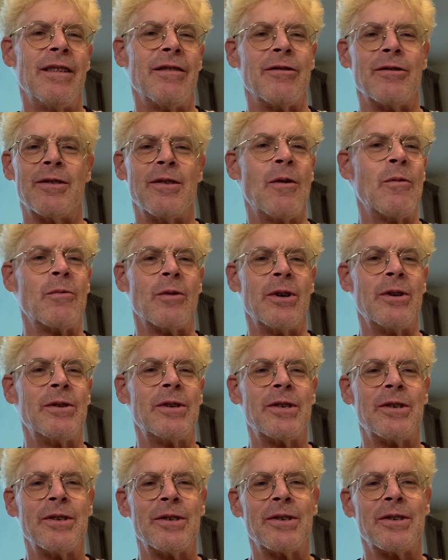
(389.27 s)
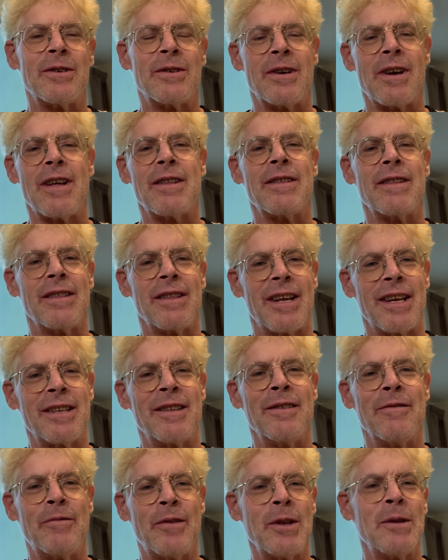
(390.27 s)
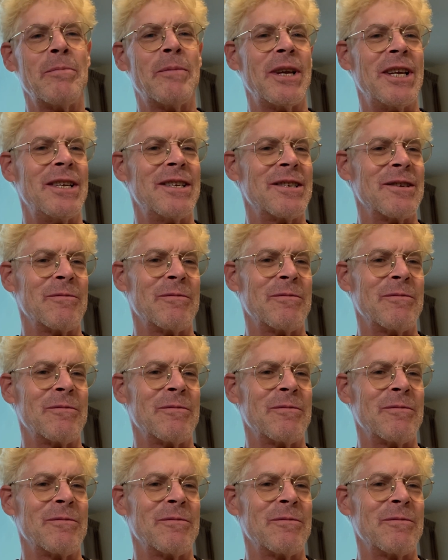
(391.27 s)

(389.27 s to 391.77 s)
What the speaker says: There's no roosters or nothing like in the Philippines.